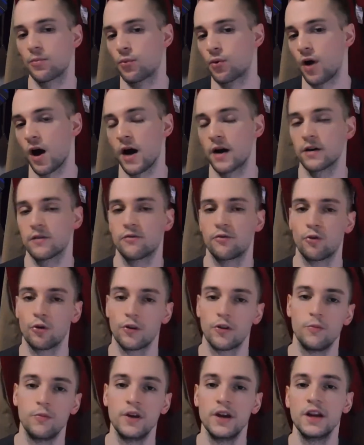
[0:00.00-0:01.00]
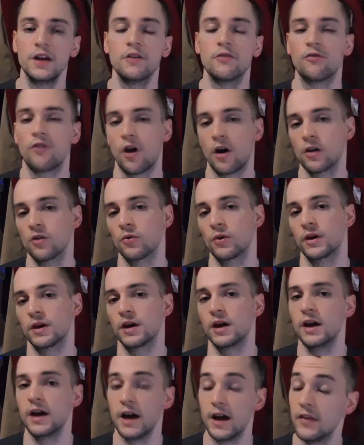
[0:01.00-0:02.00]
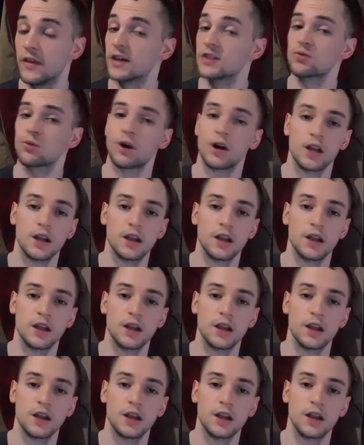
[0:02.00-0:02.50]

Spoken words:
product for the media following. And that's where